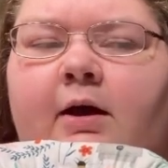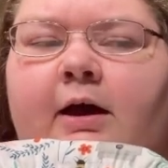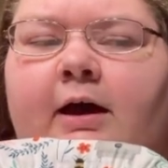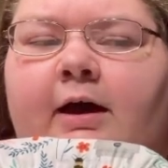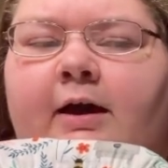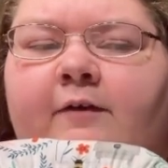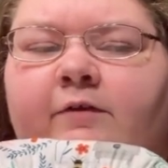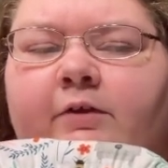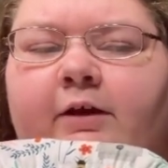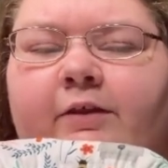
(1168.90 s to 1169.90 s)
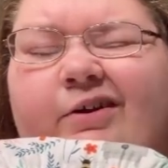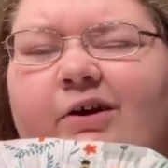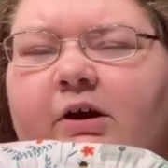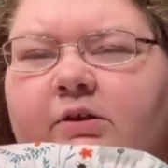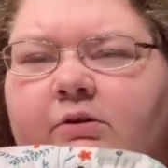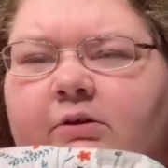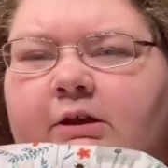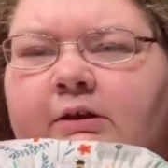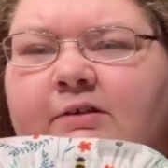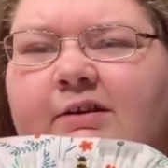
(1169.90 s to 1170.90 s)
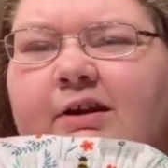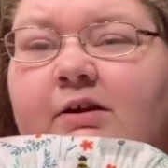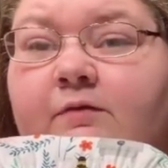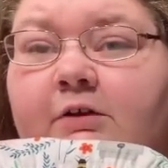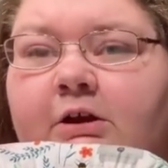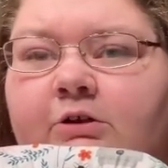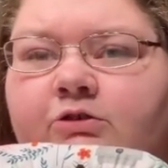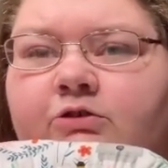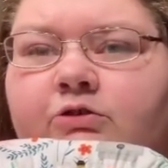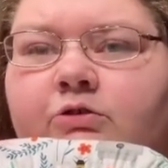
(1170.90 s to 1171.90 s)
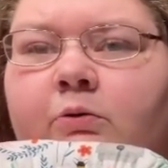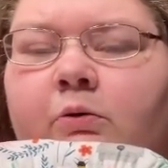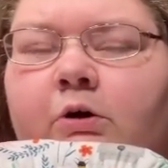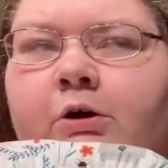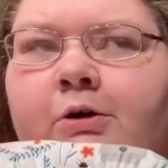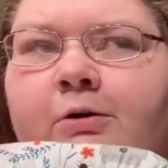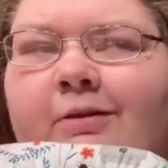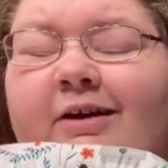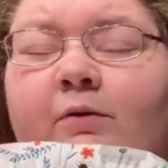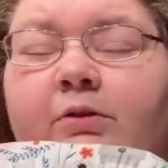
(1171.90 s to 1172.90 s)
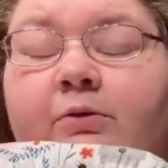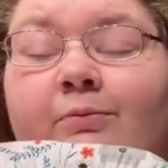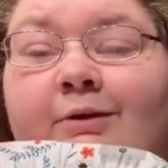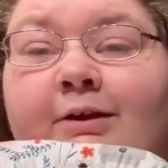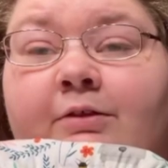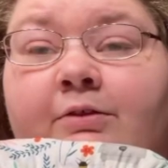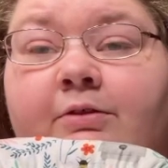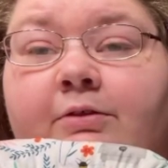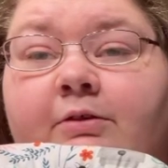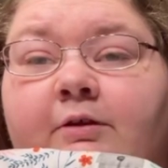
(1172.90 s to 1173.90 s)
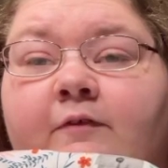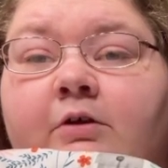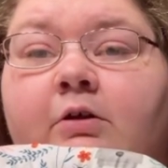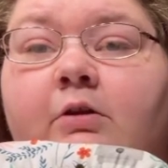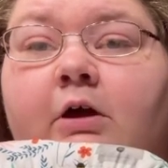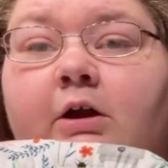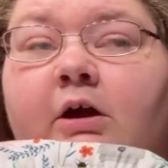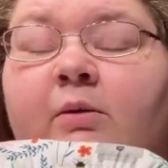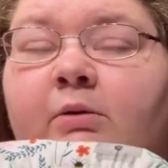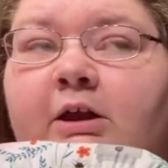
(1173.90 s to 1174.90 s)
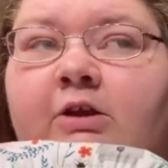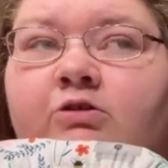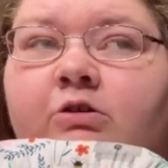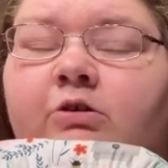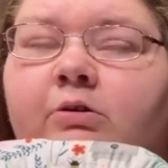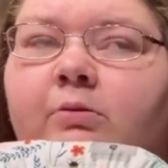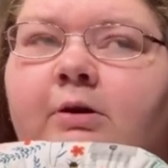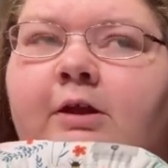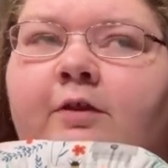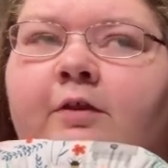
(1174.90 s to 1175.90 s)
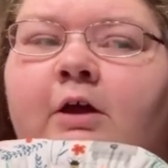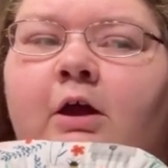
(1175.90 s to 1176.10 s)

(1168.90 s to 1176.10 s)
I feel like there are other things that I could finish, or like with the wreath, I feel a lot of obligation to the wreath.